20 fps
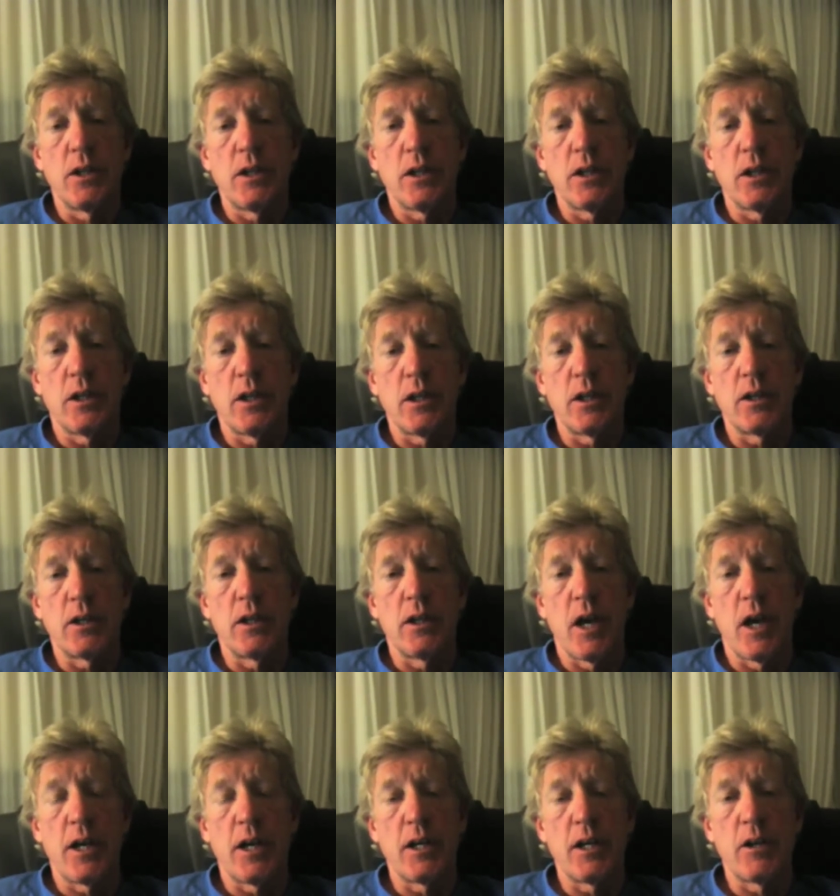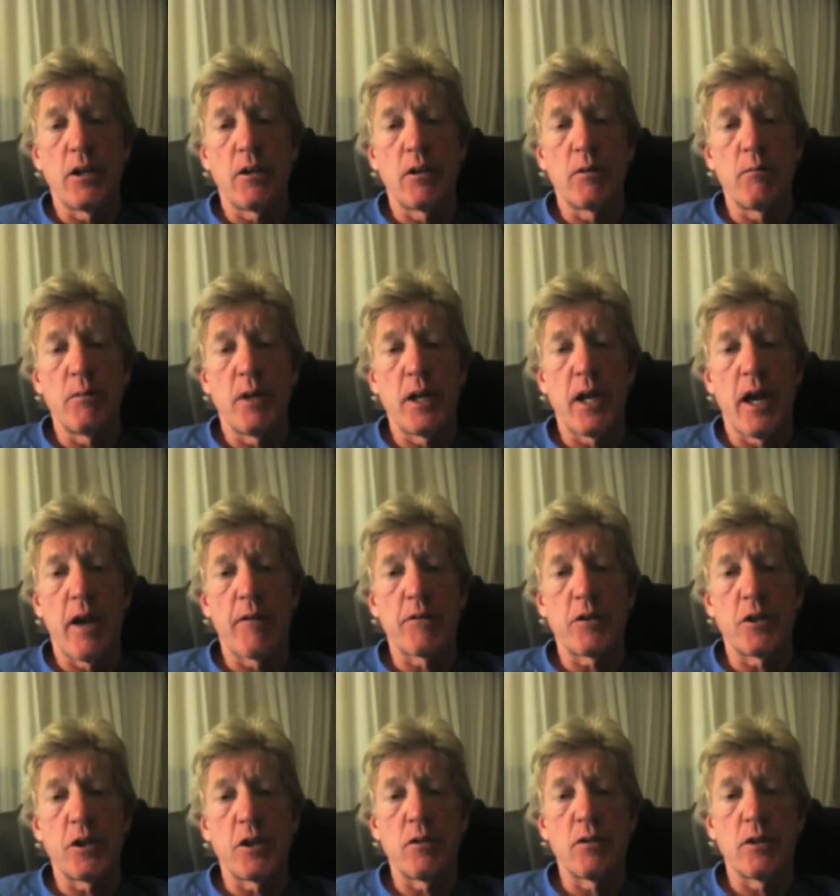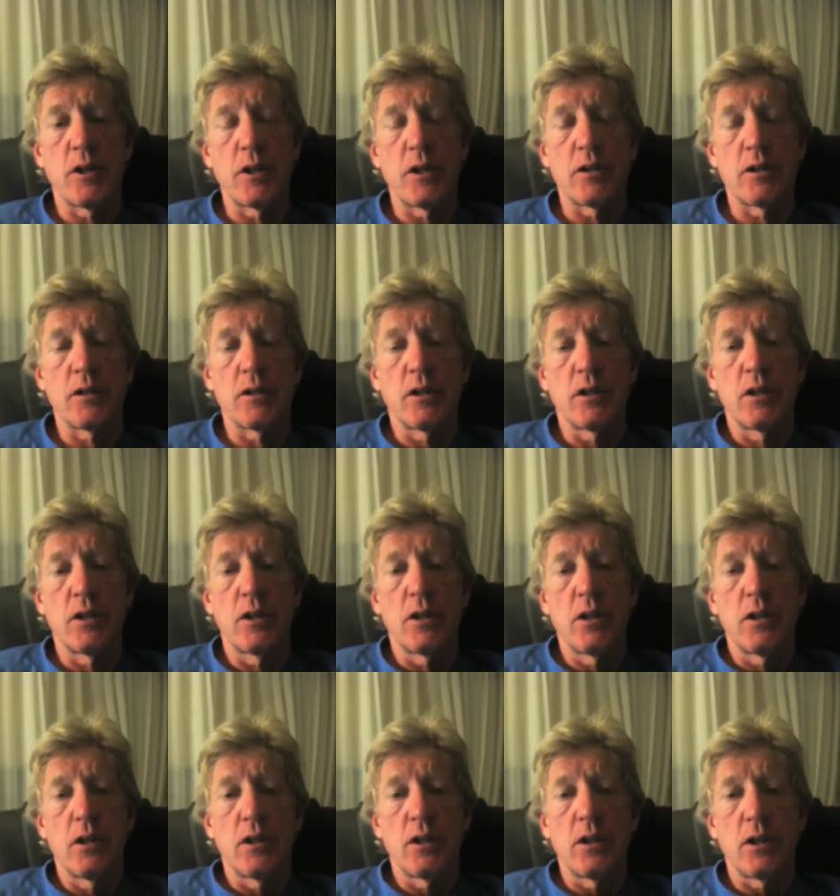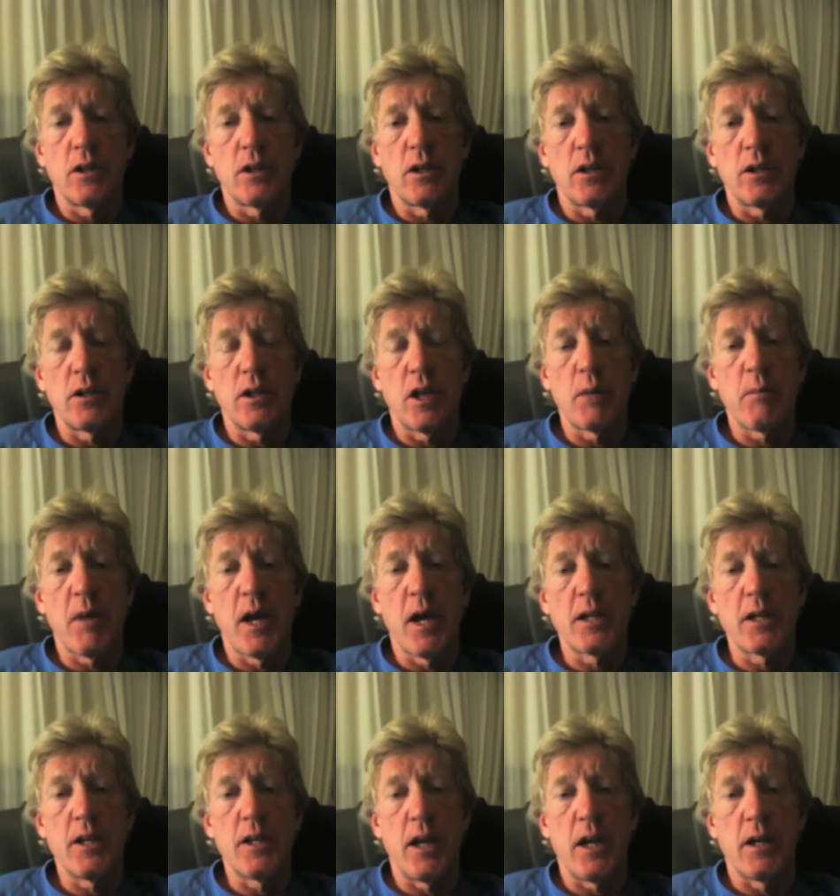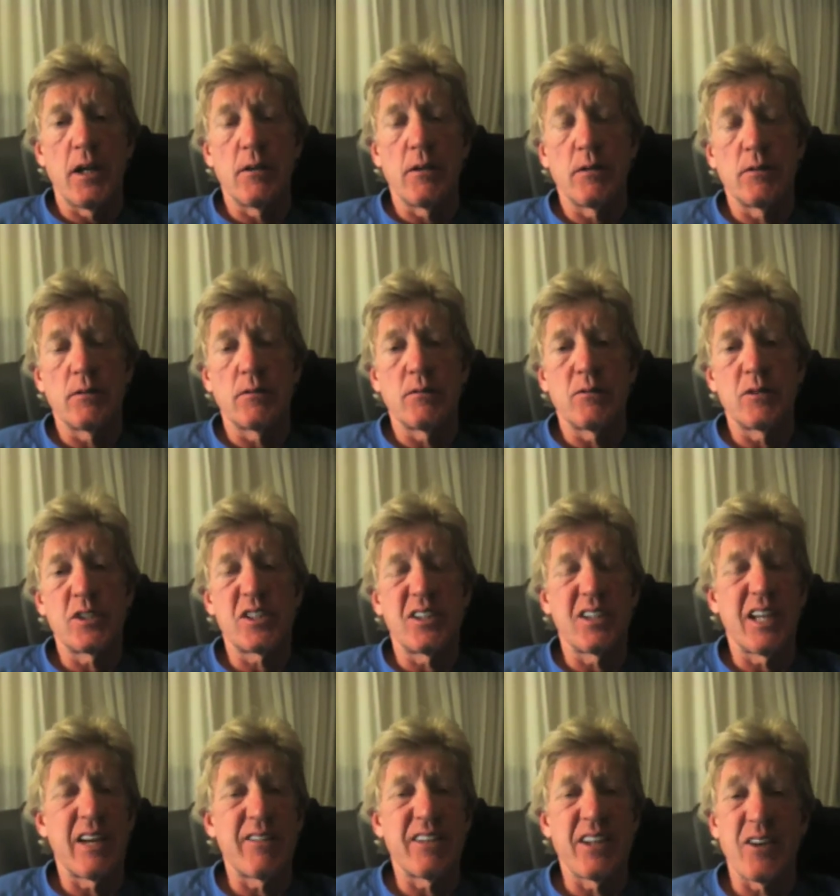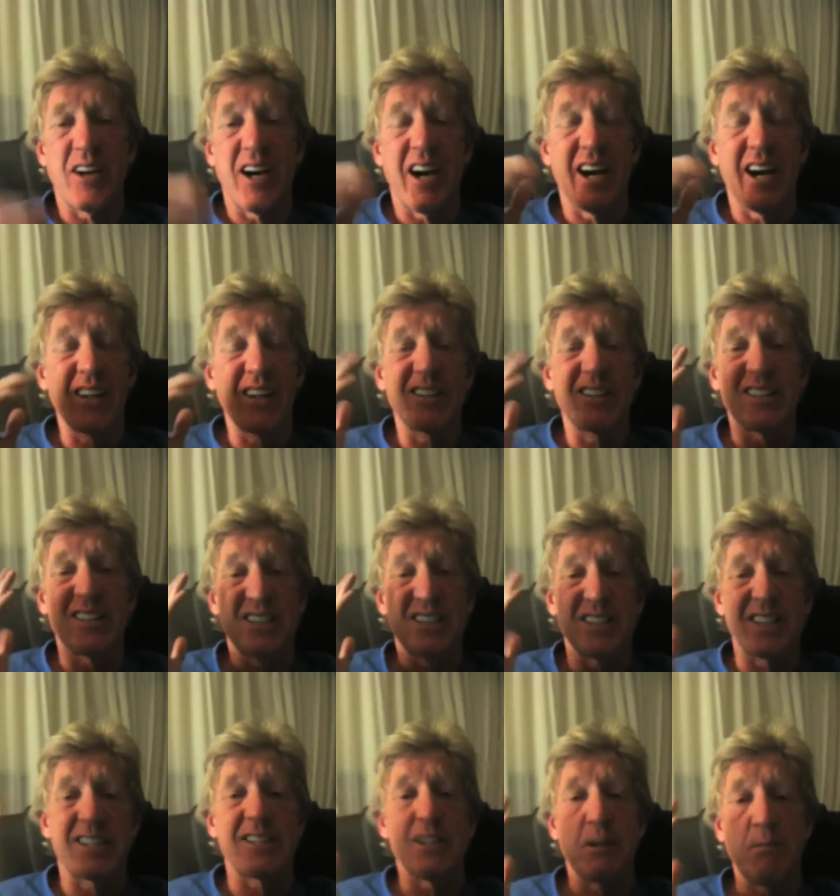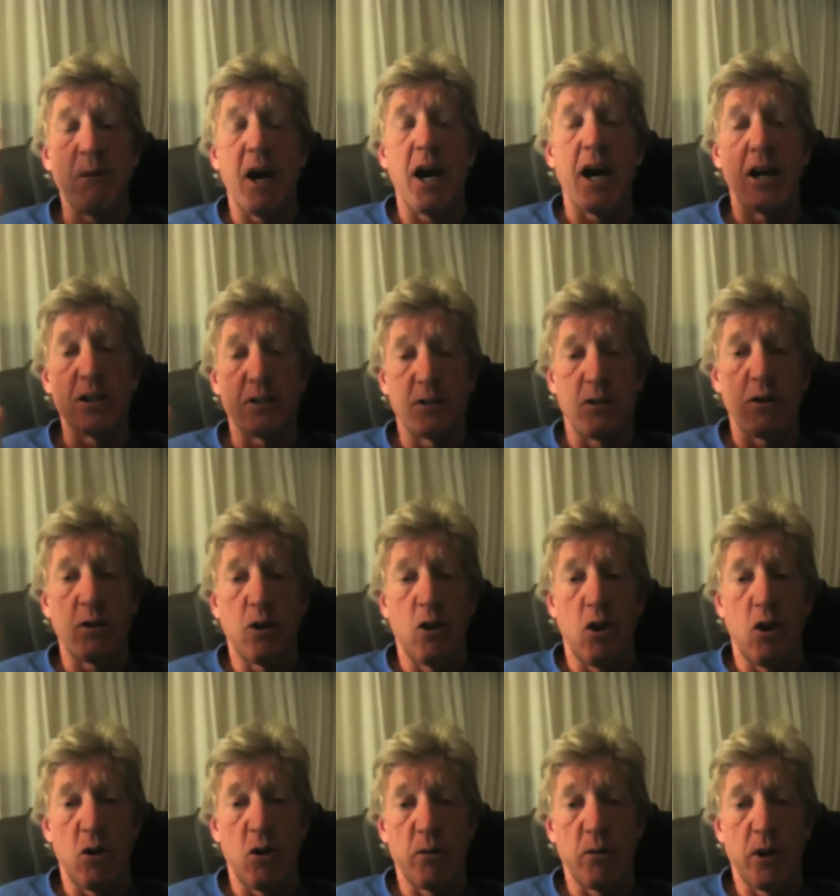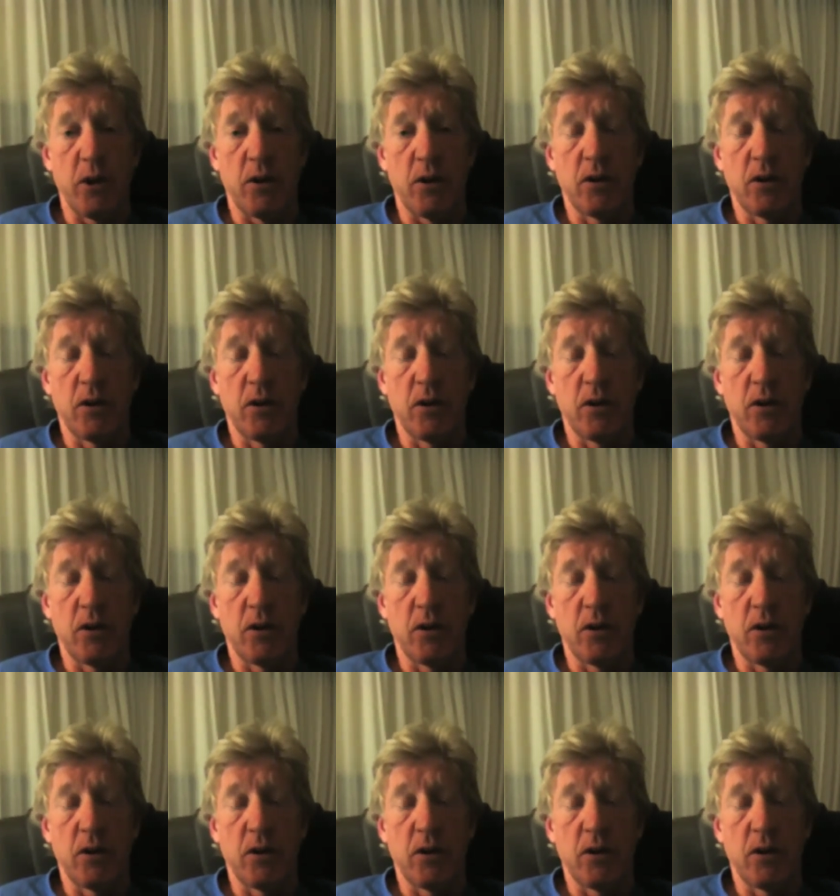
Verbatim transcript: Uh, got in here mid-afternoon and uh, not a bad day. We still have another 160 miles in Oklahoma.